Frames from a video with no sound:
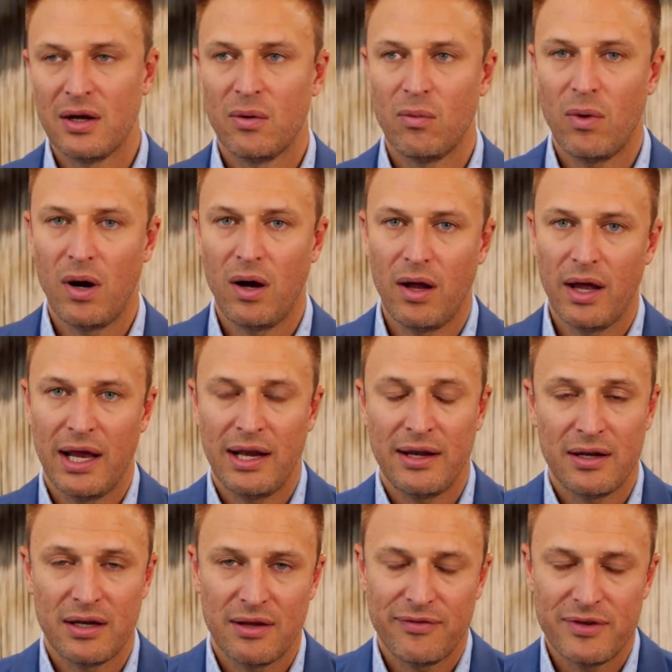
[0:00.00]
Well, and
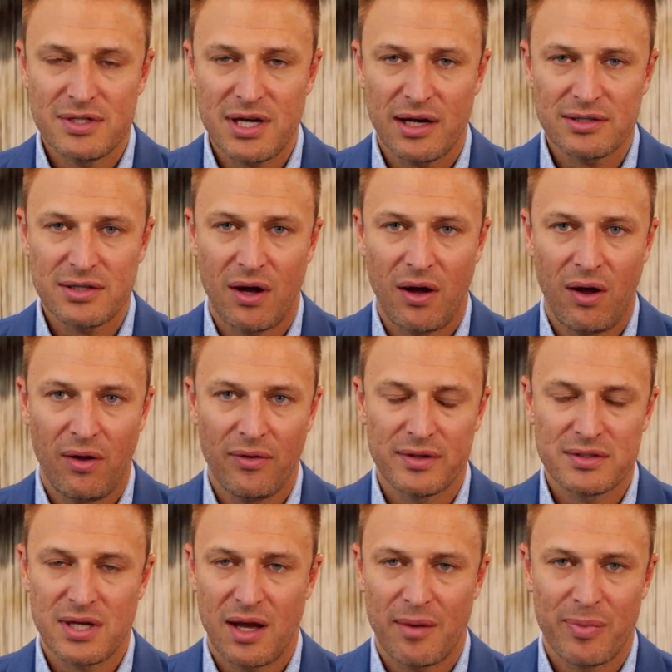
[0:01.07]
if you talk to all the
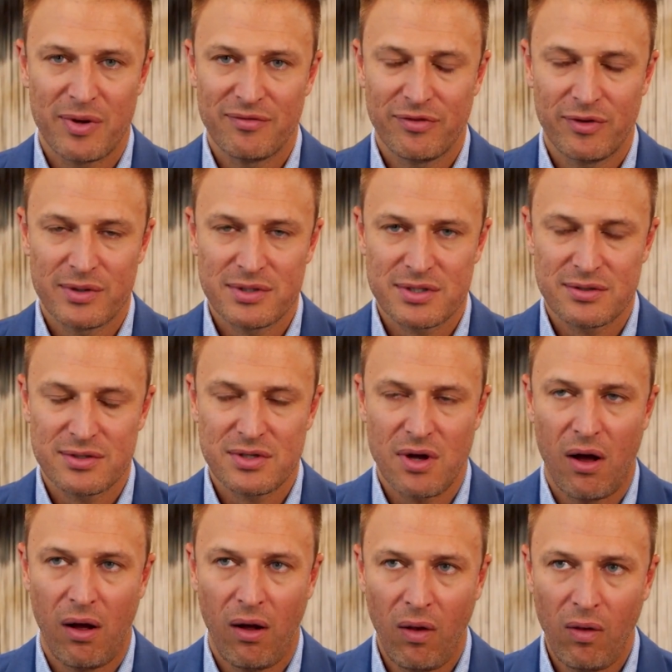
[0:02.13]
top influencers,
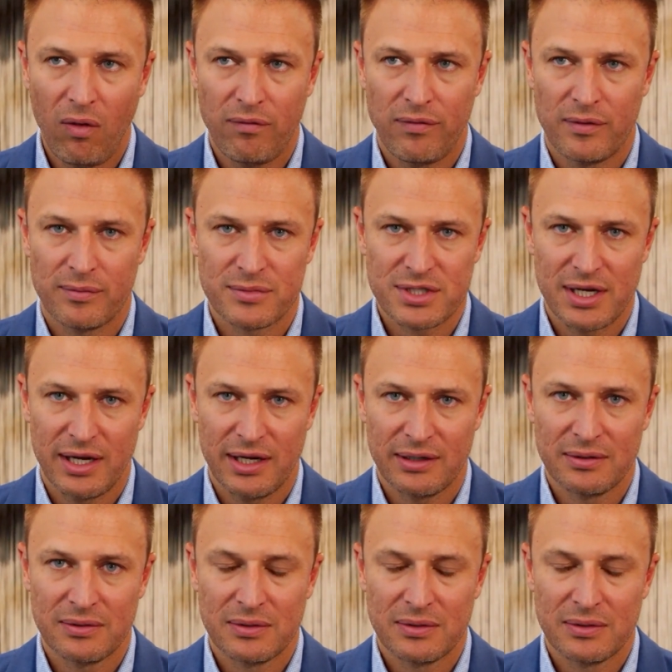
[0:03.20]
all of them say